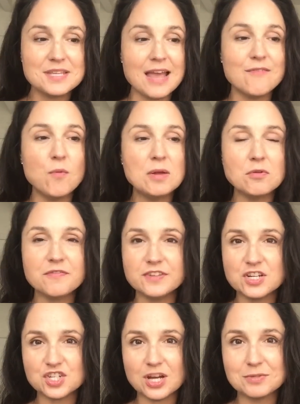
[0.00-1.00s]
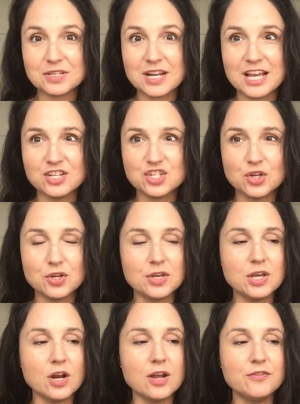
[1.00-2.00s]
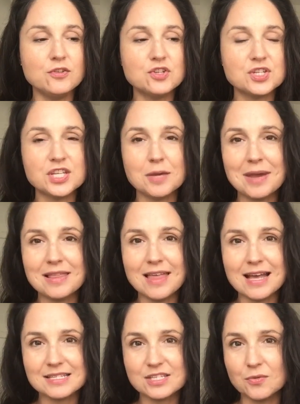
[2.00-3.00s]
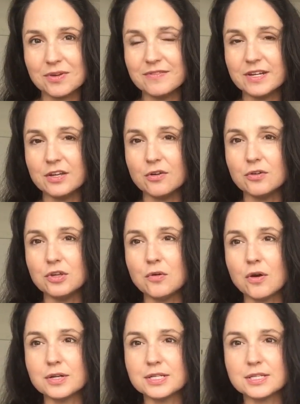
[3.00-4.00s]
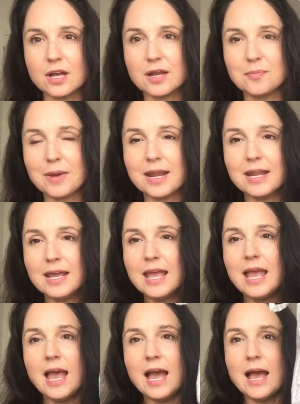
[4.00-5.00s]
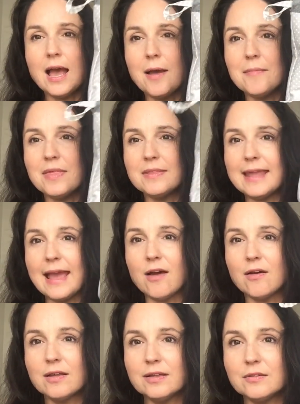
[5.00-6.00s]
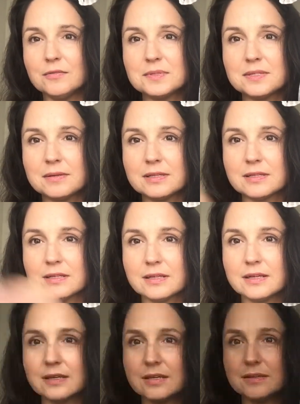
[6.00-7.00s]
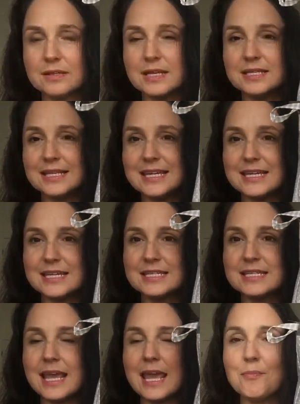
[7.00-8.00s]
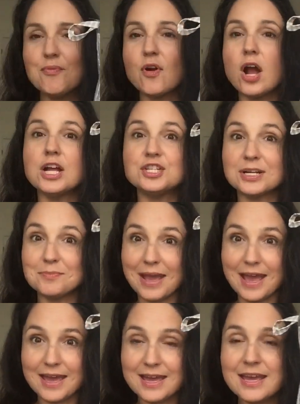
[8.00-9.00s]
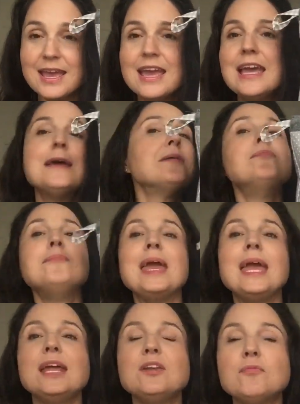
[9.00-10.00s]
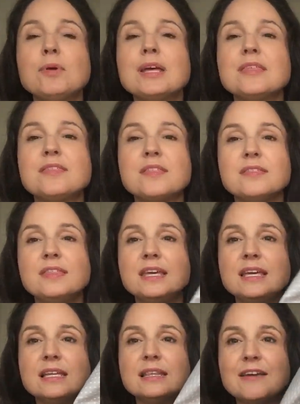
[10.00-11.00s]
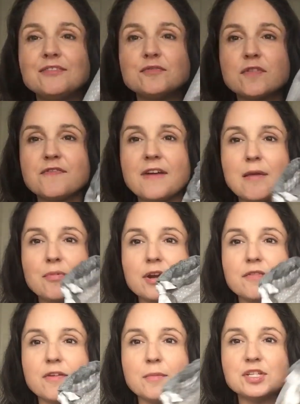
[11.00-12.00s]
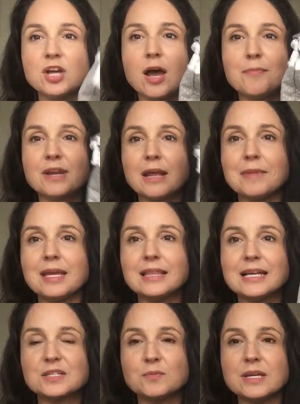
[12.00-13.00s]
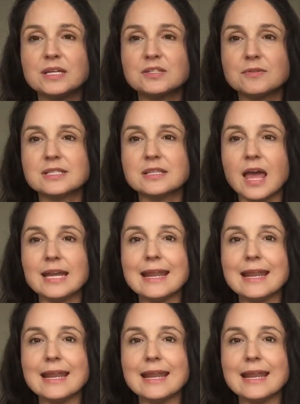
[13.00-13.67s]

I have one more finished object that I can show you here. If you just saw my last sewing video, you already saw it. But now, this is a project bag made with the leftover fabric from a top that I made last week. So it's lined.